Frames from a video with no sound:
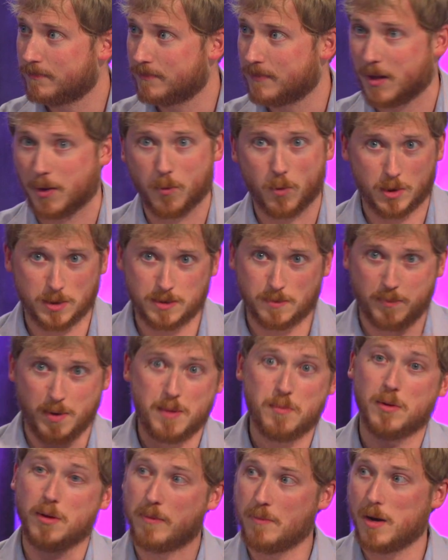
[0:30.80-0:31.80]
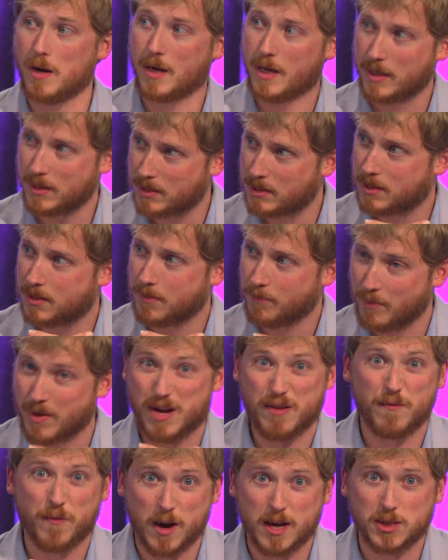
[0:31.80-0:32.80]
It wasn't people and monkeys
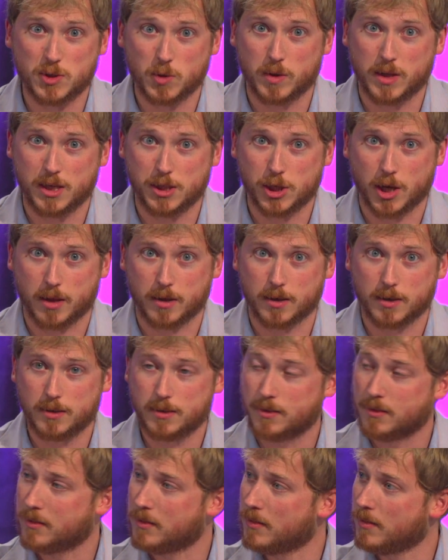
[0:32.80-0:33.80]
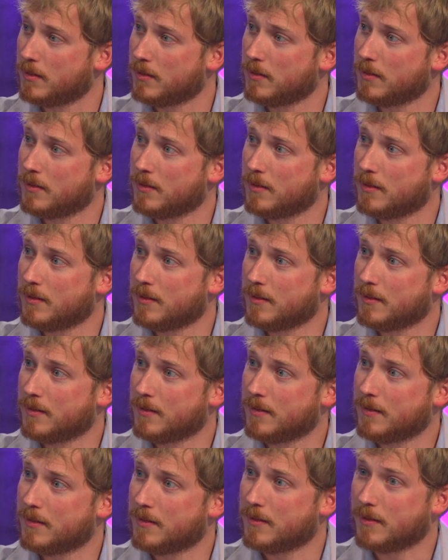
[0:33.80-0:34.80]
being friends with each other.
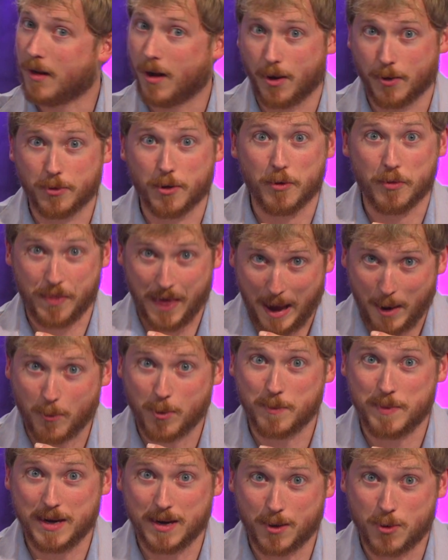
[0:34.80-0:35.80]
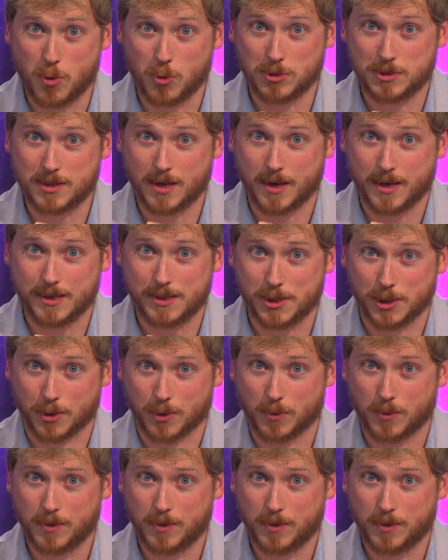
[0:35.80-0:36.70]
Although no. That would be a cool study too.